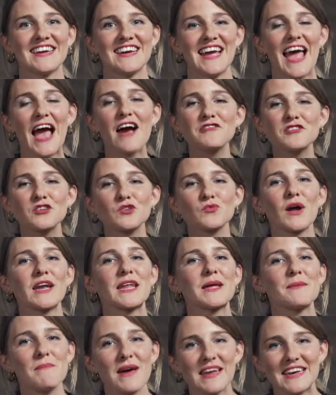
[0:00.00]
After
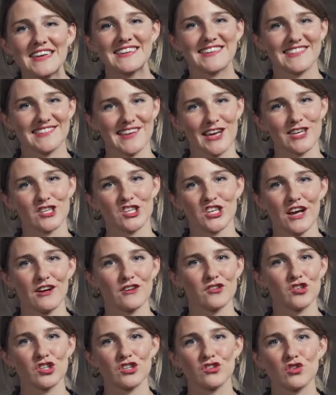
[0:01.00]
running many design
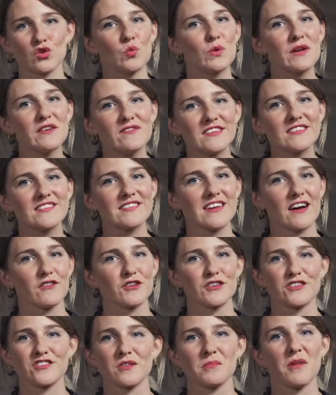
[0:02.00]
challenges, we've
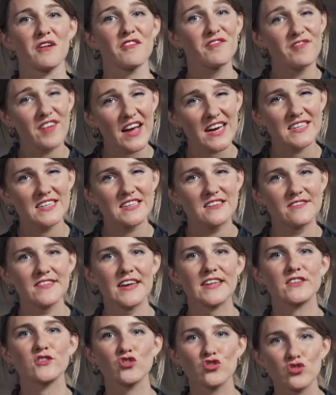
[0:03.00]
discovered some effective
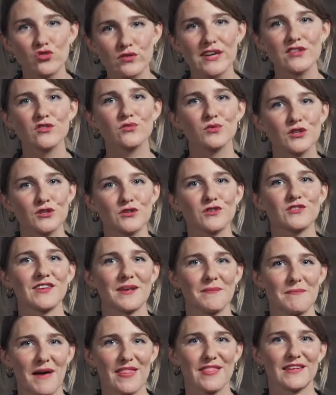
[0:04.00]
and
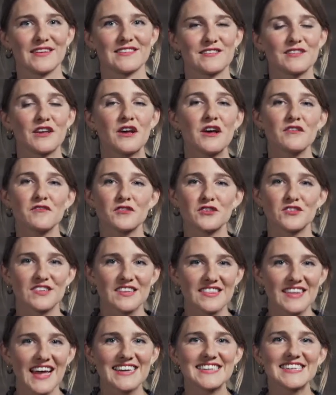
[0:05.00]
stress-reducing methods for
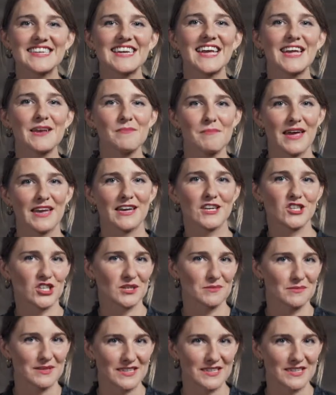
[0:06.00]
selecting and managing